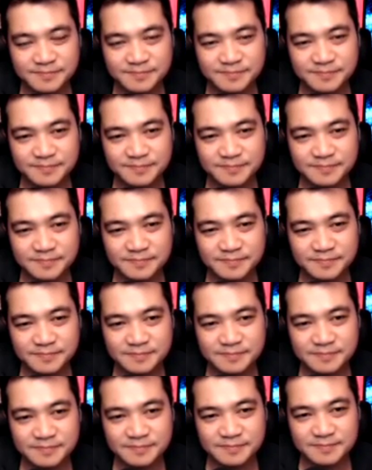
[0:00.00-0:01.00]

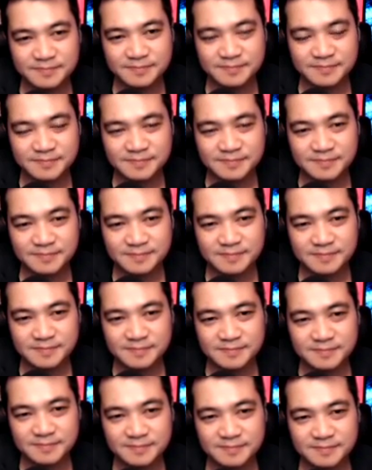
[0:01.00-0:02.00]

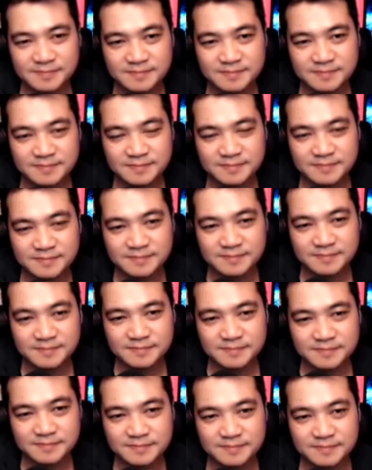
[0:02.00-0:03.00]

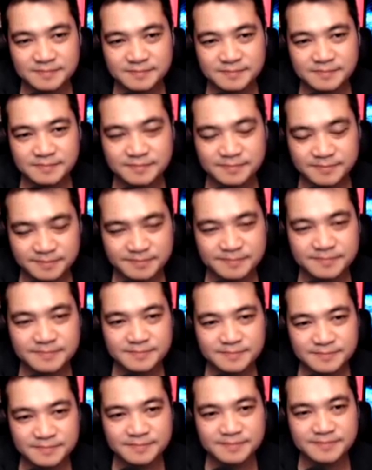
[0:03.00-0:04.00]

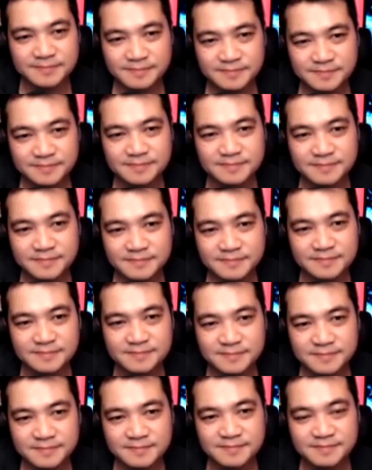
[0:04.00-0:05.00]

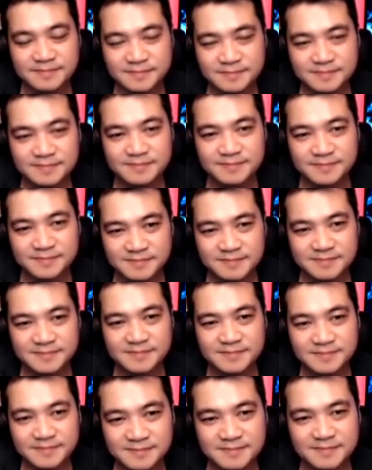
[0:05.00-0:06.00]

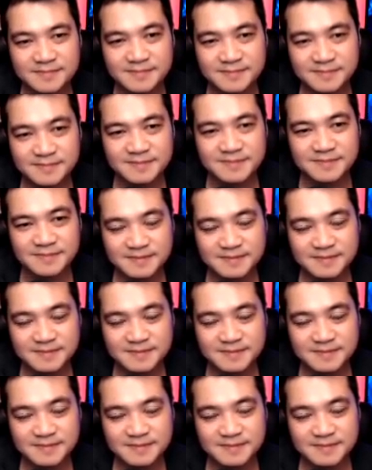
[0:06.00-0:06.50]
[no speech]